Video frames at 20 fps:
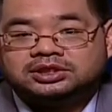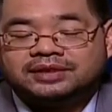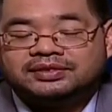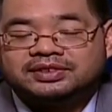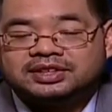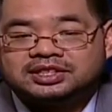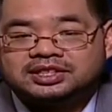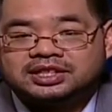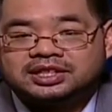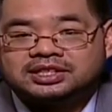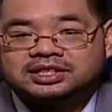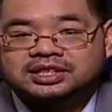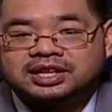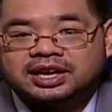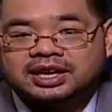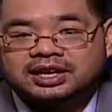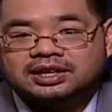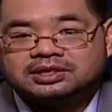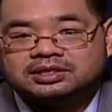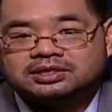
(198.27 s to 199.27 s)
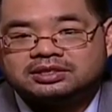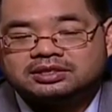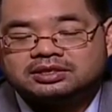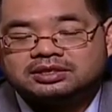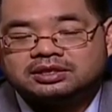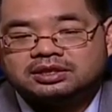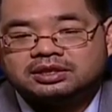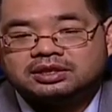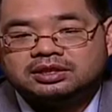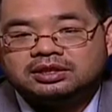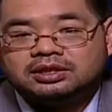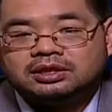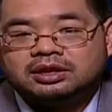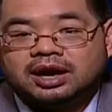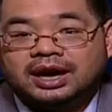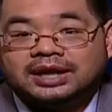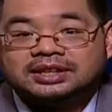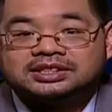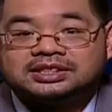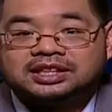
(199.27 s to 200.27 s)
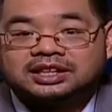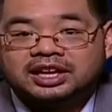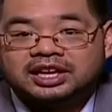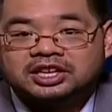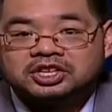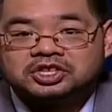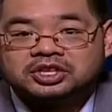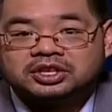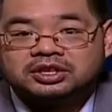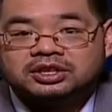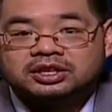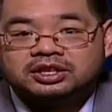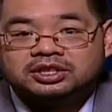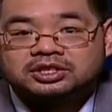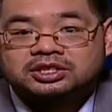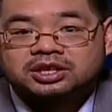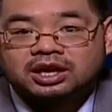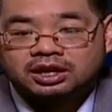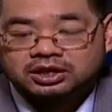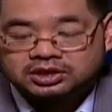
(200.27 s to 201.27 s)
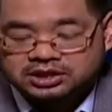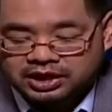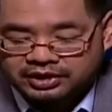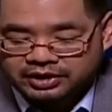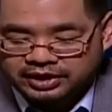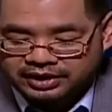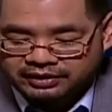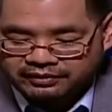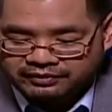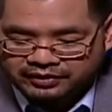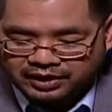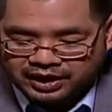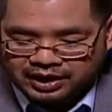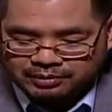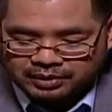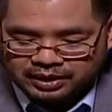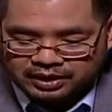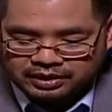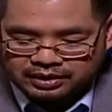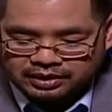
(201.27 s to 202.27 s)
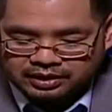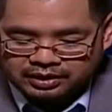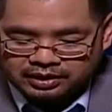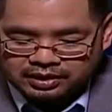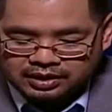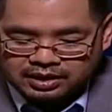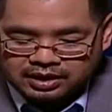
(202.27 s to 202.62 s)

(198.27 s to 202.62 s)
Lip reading: 76 days. Isolation. Solitary confinement.